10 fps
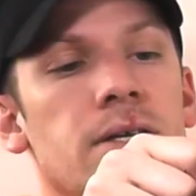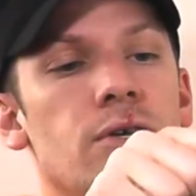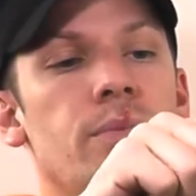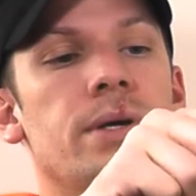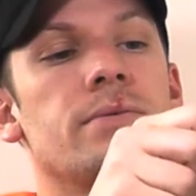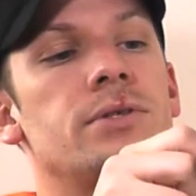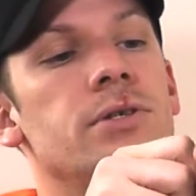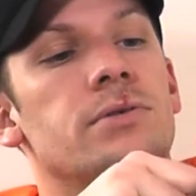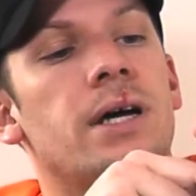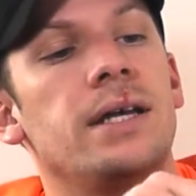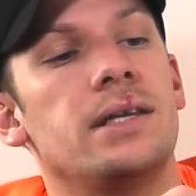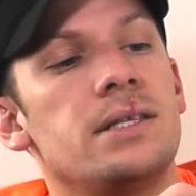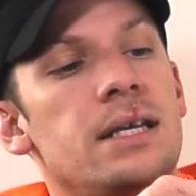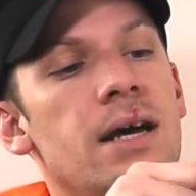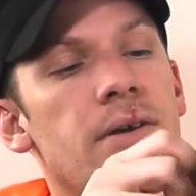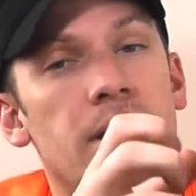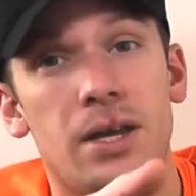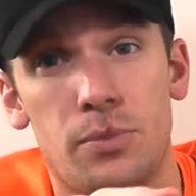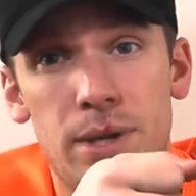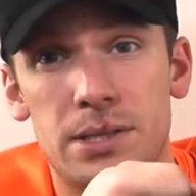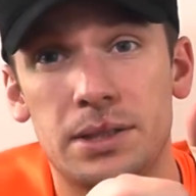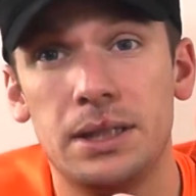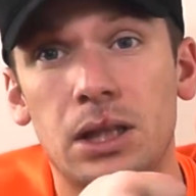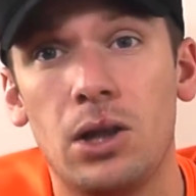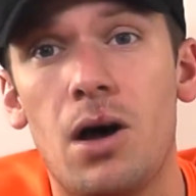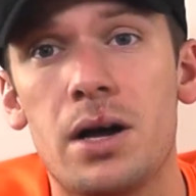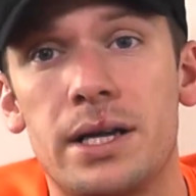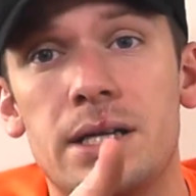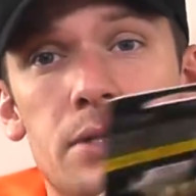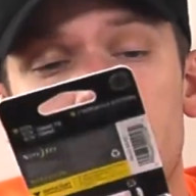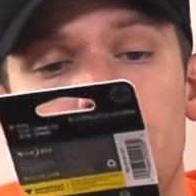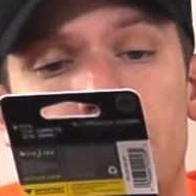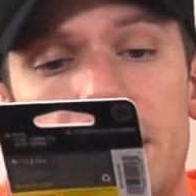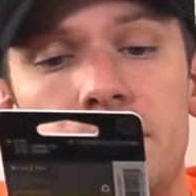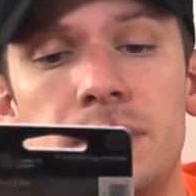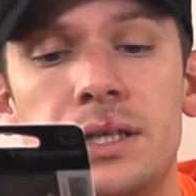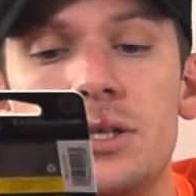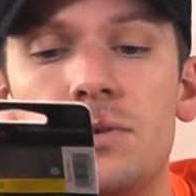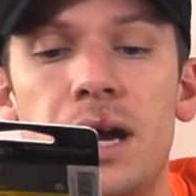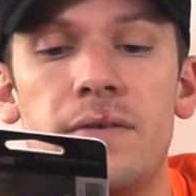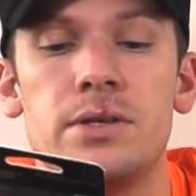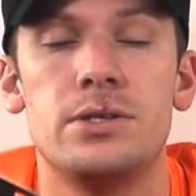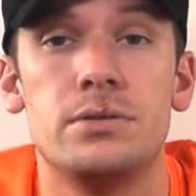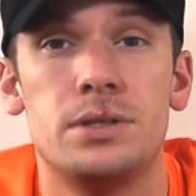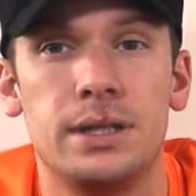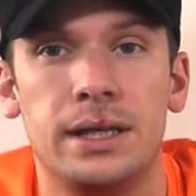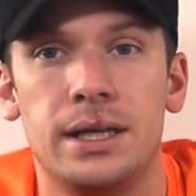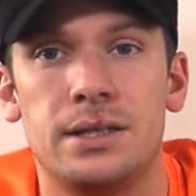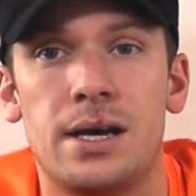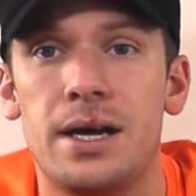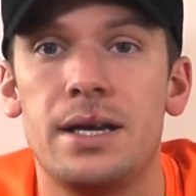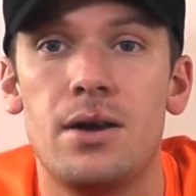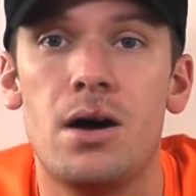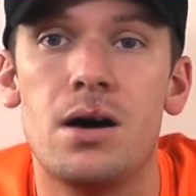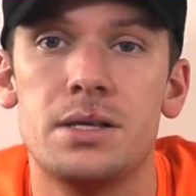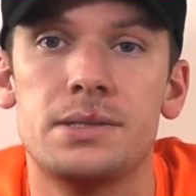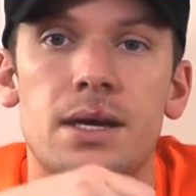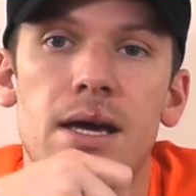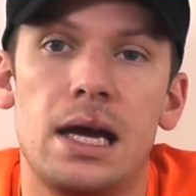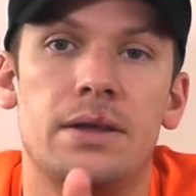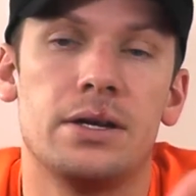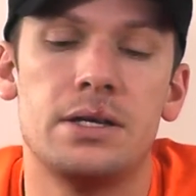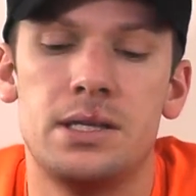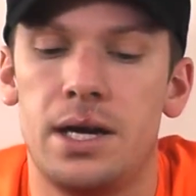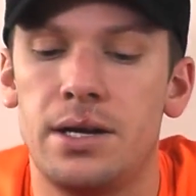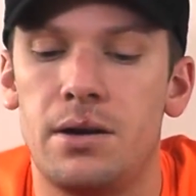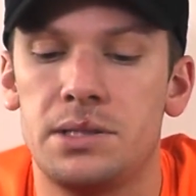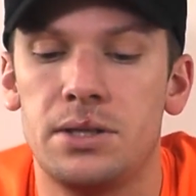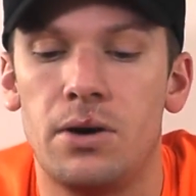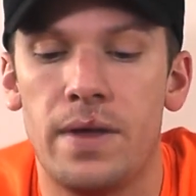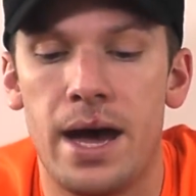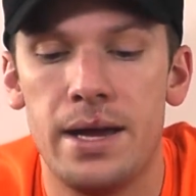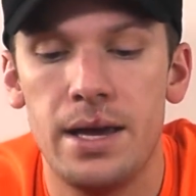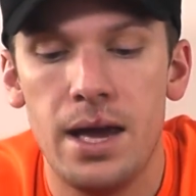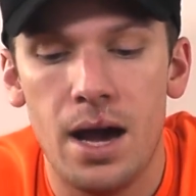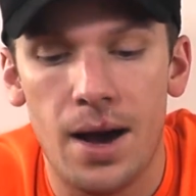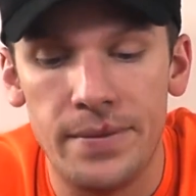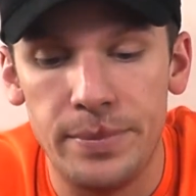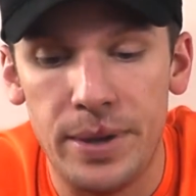you'll be able to tighten that down, and that'll basically lock it. So rather than you having to sit and tie knots and then untie knots and all that, it